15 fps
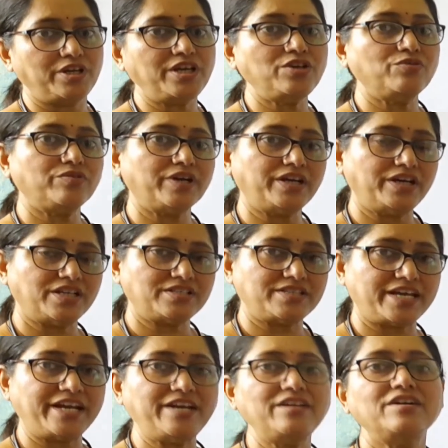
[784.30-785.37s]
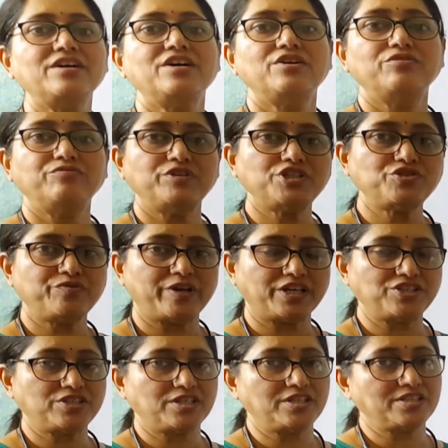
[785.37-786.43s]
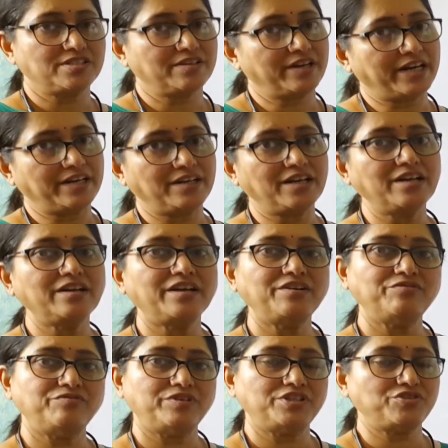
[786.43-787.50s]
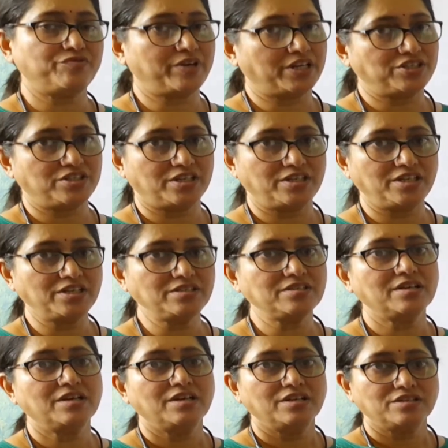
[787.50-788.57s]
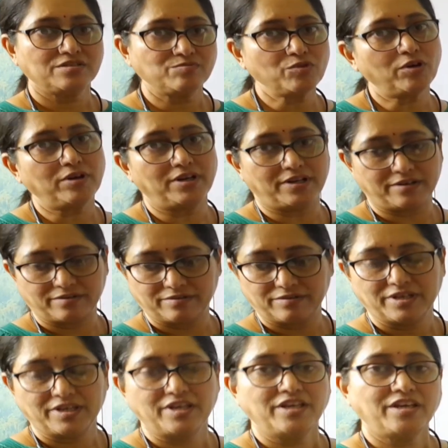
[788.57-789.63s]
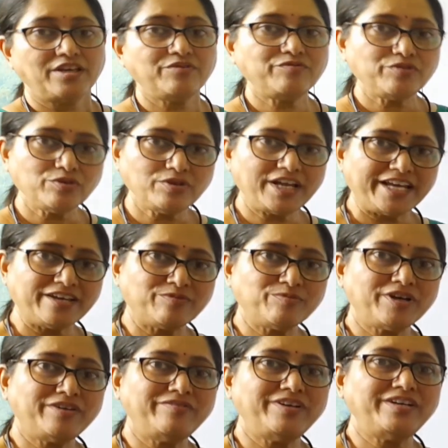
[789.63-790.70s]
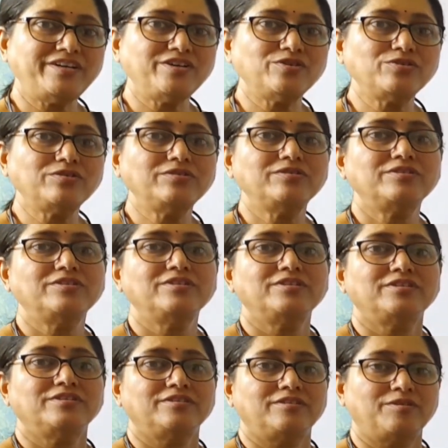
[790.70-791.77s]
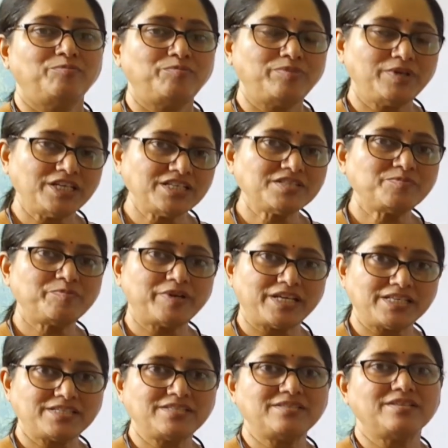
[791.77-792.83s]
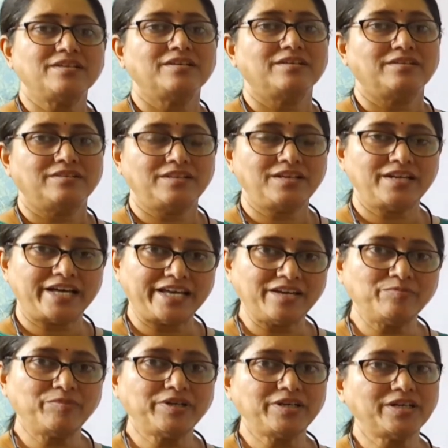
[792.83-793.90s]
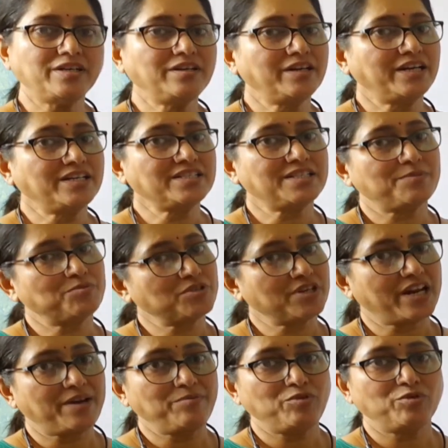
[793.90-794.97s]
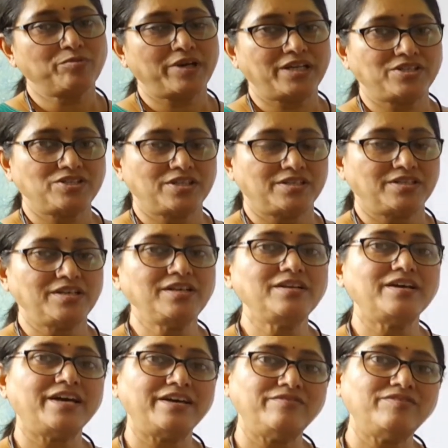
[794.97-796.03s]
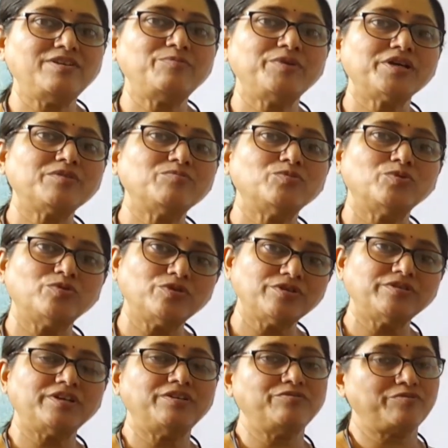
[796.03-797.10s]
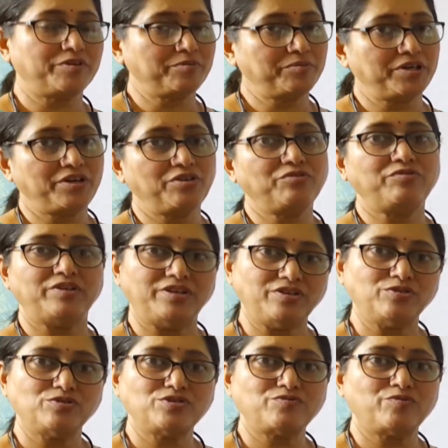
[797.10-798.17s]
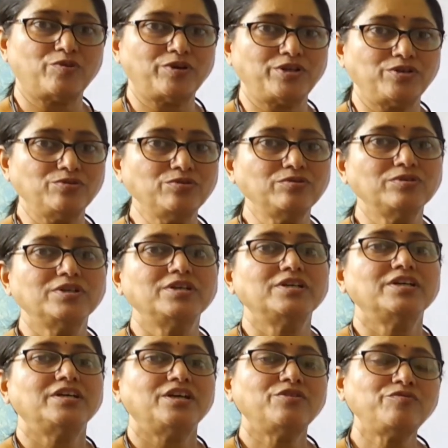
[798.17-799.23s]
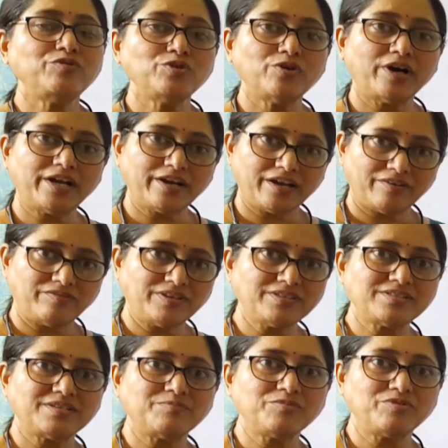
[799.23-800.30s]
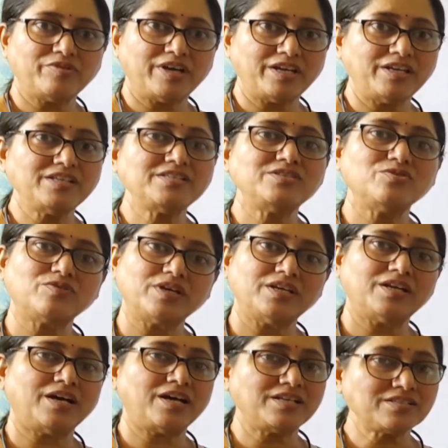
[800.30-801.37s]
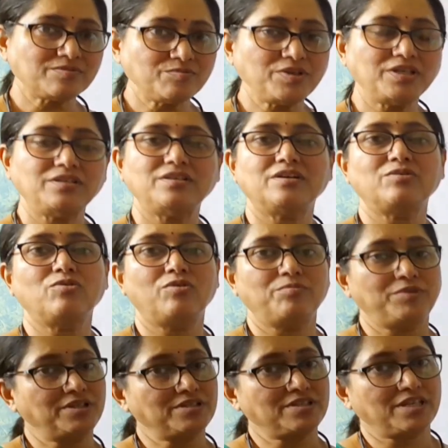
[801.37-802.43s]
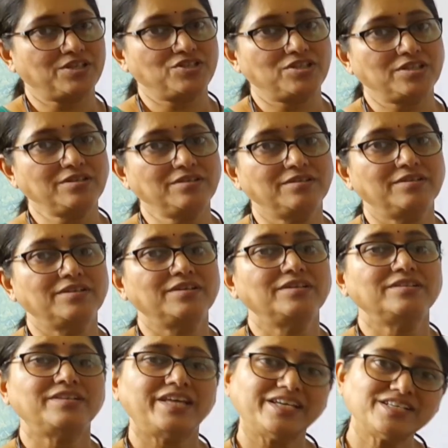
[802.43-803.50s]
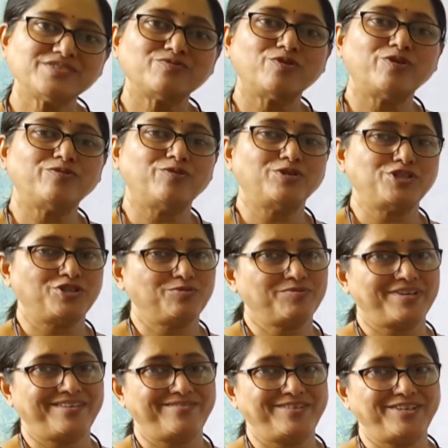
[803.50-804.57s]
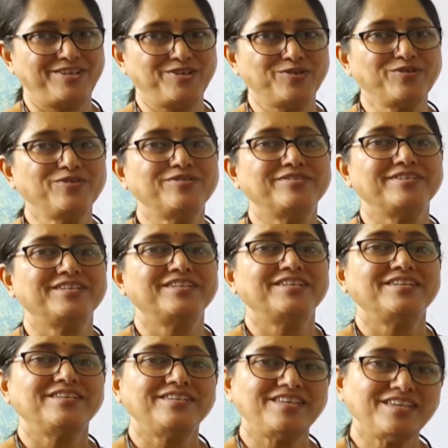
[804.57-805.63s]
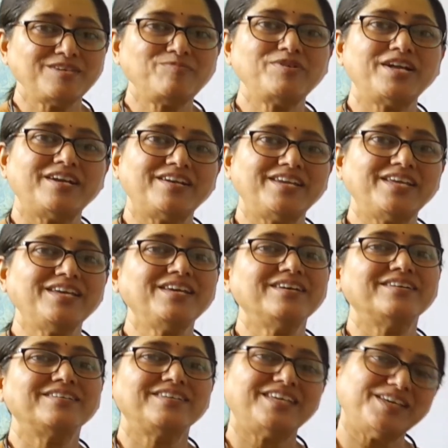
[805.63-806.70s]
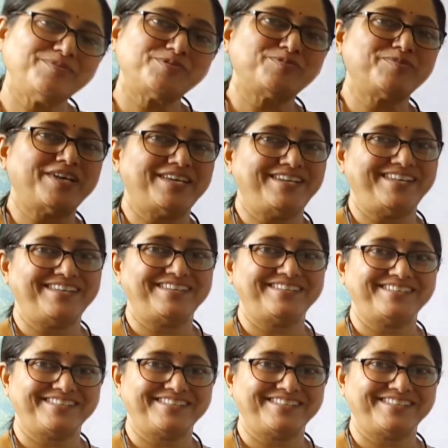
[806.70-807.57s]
you can decide which fraction is greater and which fraction is smaller. If you like my video, please press the like button and subscribe to my channel. I will make more informative videos for you. If you are having some queries, you can ask me in the comment section. Thanks for watching my video. Keep learning, keep smiling.